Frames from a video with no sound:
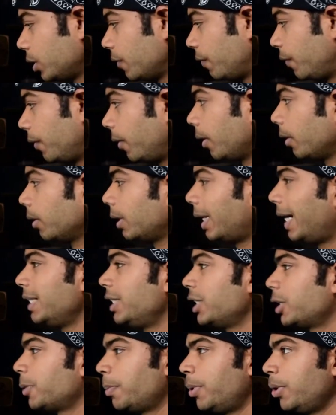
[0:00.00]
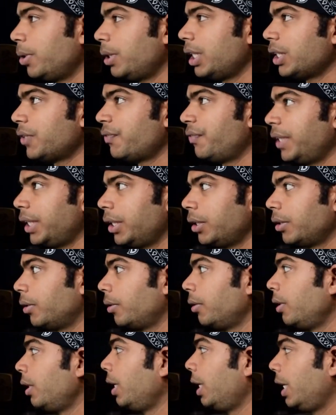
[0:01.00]
of all, I just put this
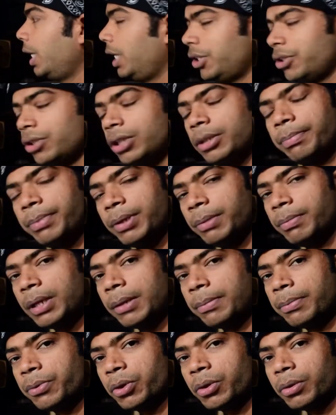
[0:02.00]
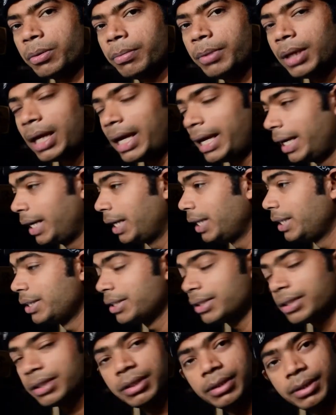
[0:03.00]
video into the Premiere Pro,
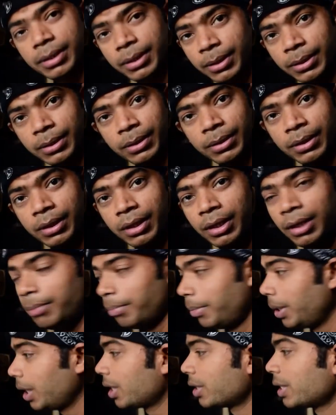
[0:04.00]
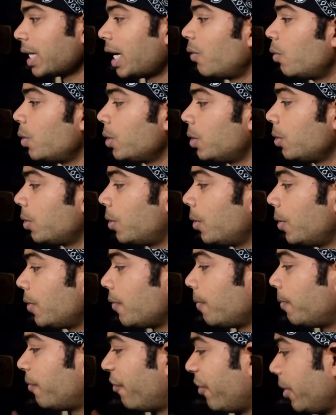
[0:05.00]
and because I want to go
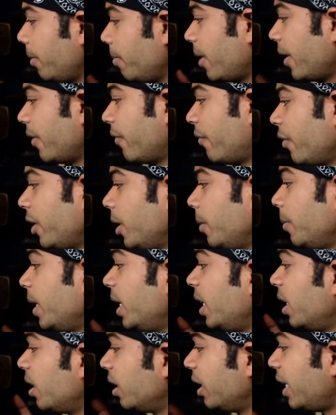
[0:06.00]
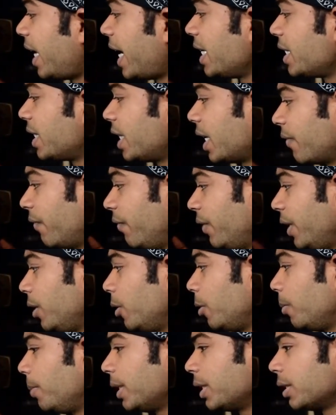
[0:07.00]
to frame by frame and analyze that
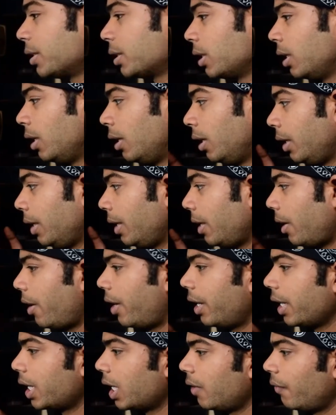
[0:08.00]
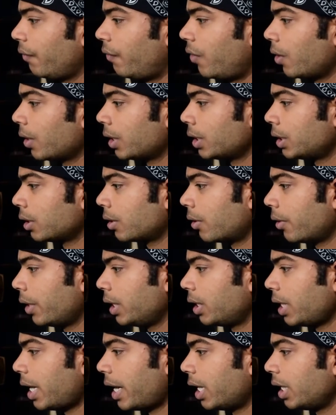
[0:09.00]
video, because Erik Hedenfalk is a
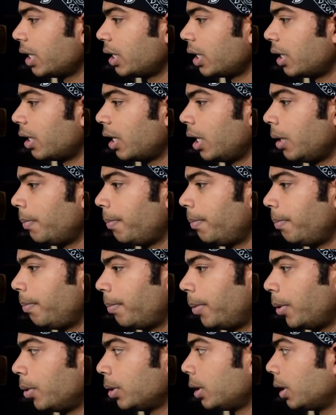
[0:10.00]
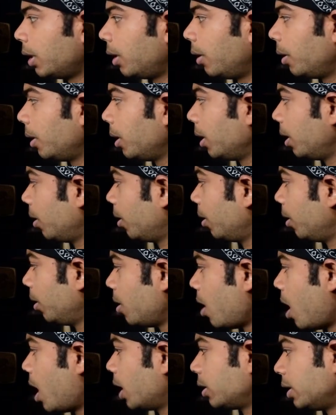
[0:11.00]
great editor and put a
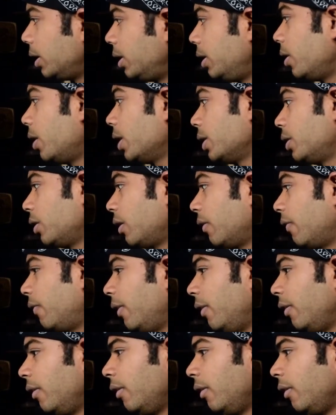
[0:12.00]
lot and lots of